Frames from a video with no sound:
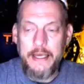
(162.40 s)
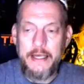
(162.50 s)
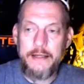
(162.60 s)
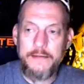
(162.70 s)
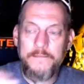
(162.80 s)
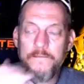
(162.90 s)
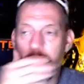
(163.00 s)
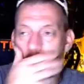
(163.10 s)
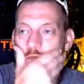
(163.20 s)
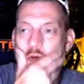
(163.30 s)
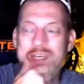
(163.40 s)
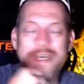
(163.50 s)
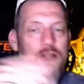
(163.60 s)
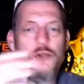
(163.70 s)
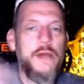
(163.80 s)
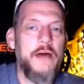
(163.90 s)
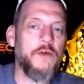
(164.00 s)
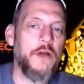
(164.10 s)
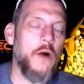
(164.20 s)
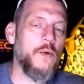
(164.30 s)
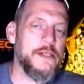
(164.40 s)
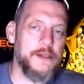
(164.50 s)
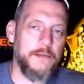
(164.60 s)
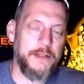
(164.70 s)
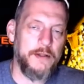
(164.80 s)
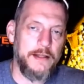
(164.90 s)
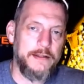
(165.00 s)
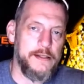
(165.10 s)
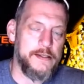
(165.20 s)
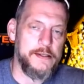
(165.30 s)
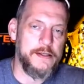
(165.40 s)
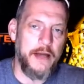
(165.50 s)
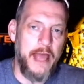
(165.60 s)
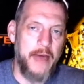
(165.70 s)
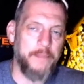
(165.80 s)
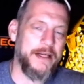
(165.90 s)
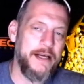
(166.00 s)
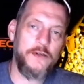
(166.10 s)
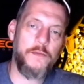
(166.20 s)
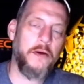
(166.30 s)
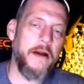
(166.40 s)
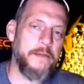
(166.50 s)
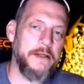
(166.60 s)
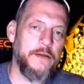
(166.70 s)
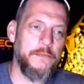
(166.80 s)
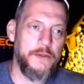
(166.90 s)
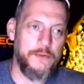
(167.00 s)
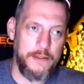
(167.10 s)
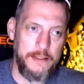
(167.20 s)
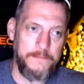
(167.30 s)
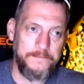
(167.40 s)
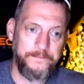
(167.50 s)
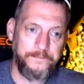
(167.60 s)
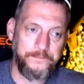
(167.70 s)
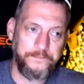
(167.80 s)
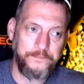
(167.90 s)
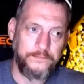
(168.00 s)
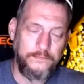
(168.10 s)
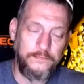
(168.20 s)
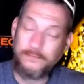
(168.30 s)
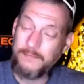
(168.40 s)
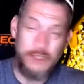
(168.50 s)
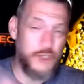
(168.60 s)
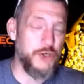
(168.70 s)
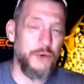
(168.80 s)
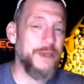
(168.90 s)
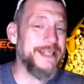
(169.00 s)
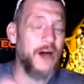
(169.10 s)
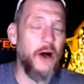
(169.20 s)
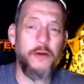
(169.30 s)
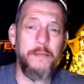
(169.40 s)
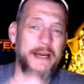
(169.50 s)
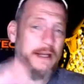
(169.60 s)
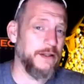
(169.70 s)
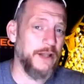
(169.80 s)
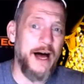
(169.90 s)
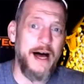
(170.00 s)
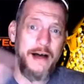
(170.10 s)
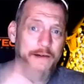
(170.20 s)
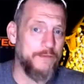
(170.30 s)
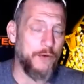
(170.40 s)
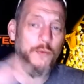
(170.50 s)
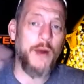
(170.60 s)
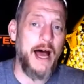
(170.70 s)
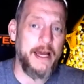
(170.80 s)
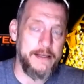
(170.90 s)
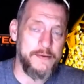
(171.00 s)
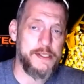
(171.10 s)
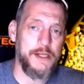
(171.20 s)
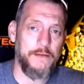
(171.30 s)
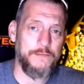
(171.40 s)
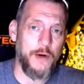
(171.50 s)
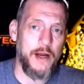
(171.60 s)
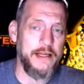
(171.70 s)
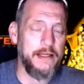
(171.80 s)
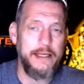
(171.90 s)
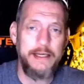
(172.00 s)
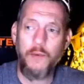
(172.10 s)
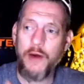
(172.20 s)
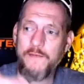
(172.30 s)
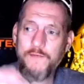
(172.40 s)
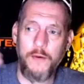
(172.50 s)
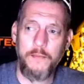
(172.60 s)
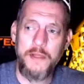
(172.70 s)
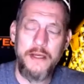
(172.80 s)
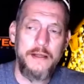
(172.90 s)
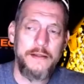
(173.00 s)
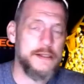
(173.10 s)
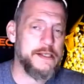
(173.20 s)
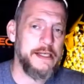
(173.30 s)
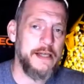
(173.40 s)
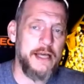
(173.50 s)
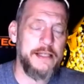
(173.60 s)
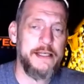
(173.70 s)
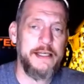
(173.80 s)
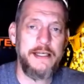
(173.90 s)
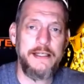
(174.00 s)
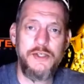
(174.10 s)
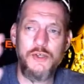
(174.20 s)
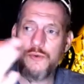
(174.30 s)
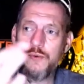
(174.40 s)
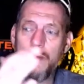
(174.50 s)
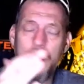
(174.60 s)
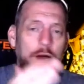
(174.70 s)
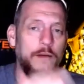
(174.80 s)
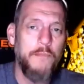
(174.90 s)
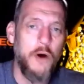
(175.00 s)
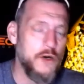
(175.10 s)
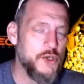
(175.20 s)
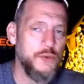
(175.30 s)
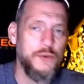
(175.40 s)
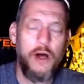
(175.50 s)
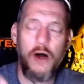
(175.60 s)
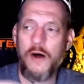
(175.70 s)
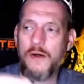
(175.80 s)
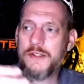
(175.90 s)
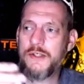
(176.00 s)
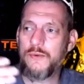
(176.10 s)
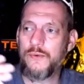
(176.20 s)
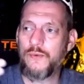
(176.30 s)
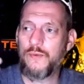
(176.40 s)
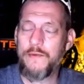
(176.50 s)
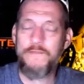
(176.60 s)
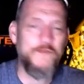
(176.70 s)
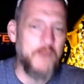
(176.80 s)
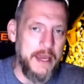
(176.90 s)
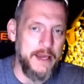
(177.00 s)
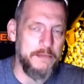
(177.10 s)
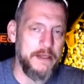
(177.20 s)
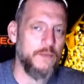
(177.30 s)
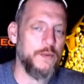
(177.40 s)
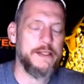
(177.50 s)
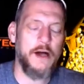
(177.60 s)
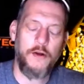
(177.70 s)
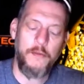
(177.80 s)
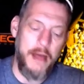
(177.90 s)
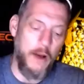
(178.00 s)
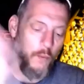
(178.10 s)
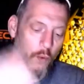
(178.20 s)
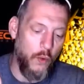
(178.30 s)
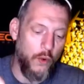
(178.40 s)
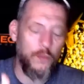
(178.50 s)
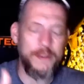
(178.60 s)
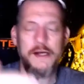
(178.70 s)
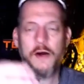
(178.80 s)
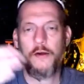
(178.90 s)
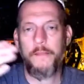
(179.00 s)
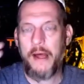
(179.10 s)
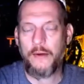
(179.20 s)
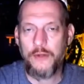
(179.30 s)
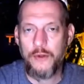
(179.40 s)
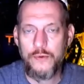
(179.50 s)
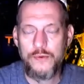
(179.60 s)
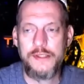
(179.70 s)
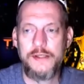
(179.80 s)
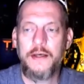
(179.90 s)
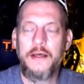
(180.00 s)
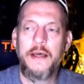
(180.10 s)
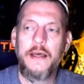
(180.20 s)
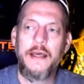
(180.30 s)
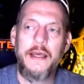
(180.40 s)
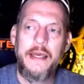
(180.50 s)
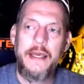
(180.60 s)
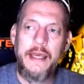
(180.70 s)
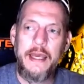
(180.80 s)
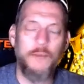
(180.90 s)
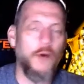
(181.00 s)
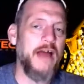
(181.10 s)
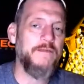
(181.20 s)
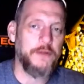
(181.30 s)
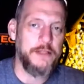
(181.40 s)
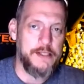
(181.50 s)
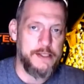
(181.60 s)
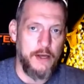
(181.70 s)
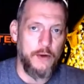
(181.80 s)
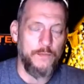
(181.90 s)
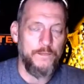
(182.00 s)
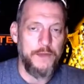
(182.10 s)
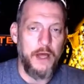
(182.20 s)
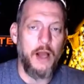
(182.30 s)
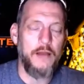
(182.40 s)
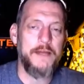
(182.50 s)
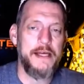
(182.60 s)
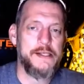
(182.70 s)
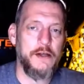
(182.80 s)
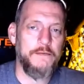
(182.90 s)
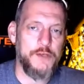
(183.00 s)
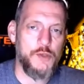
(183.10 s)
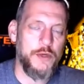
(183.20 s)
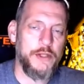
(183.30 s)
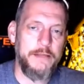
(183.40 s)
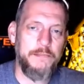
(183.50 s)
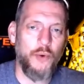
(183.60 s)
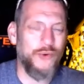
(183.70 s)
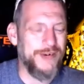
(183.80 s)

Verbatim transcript: And again, you never know when something like this is going to happen. Here in the prepping community, sure, we talk about a lot, a variety of stuff, right? Anywhere from the C nineteen to martial law to famine. We talk about war. We talk about nukes, and rightfully so. All of that stuff is really